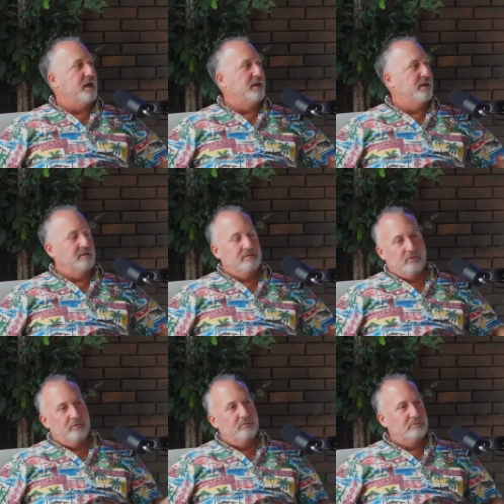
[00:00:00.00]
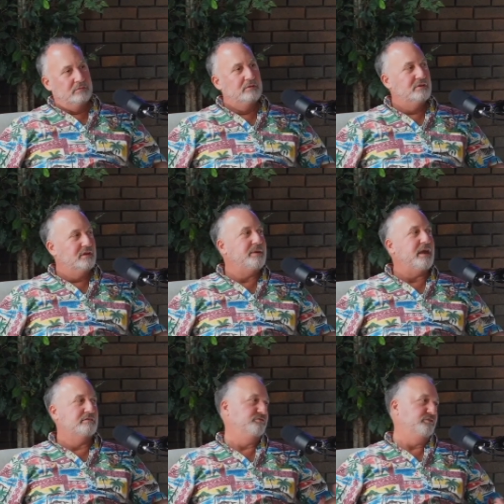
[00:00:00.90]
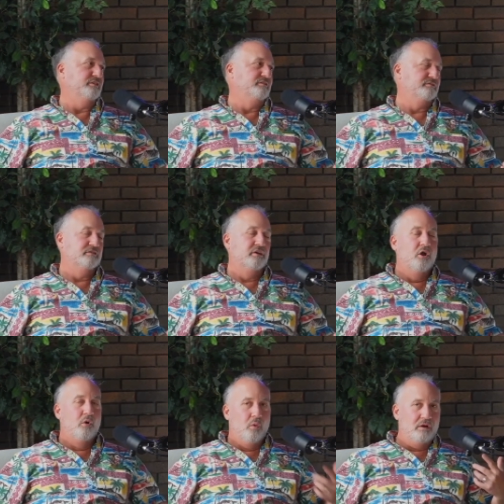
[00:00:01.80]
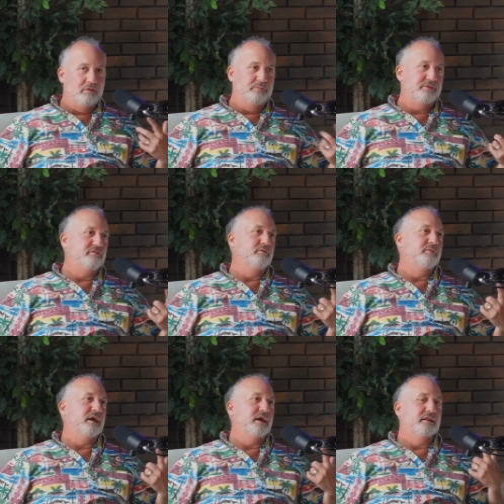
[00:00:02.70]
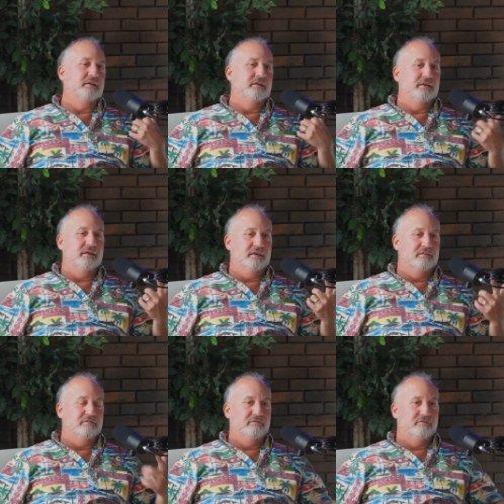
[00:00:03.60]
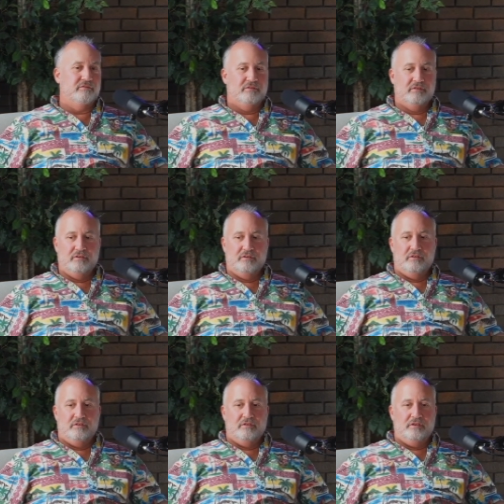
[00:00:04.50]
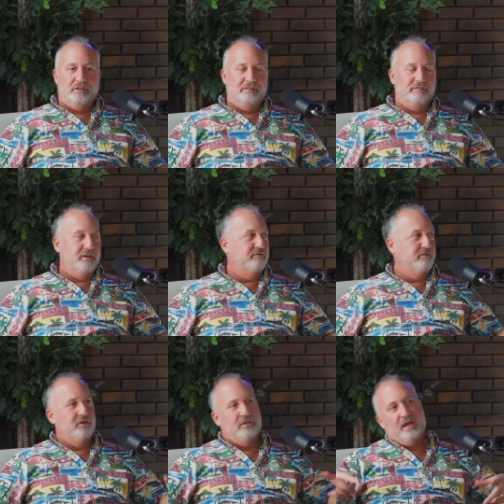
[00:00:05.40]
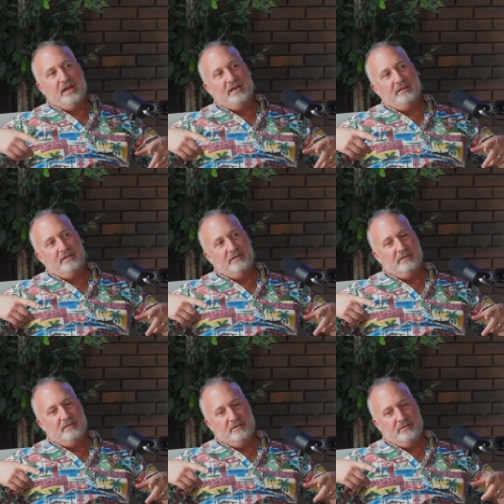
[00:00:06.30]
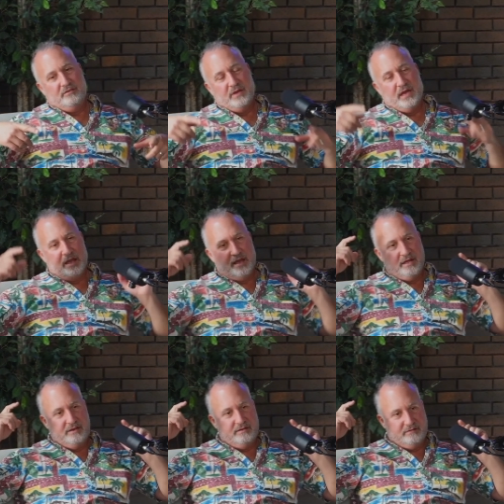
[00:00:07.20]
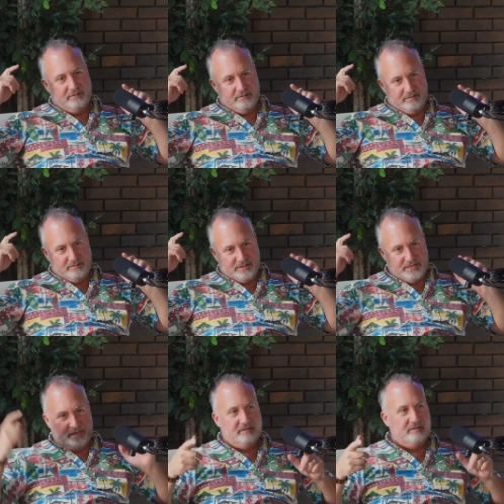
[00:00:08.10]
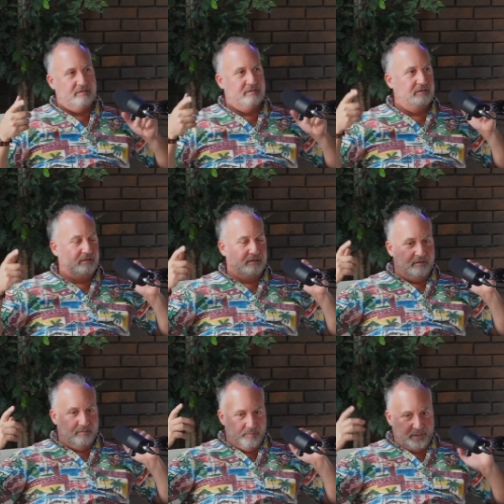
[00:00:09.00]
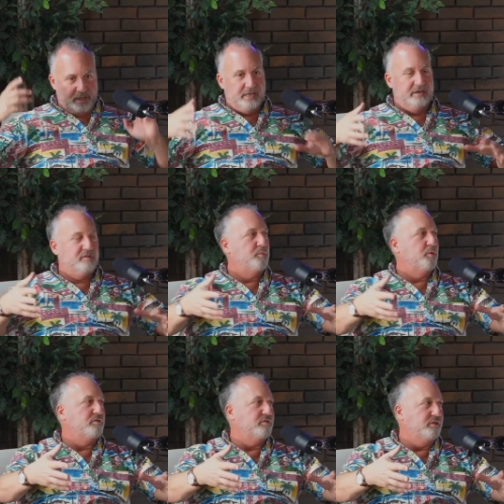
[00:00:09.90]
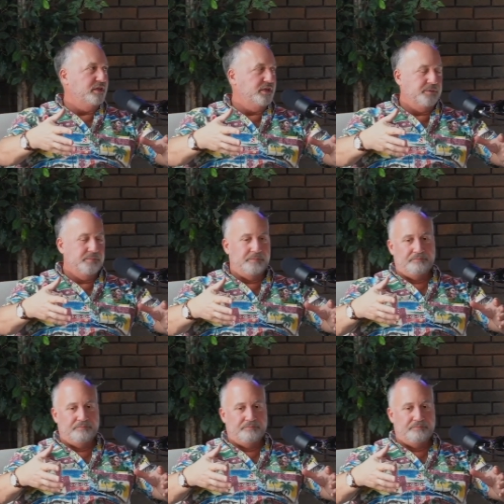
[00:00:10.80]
bad? So let me ask you this: what would be so bad if? Instead of all that, you had kids playing in a sports league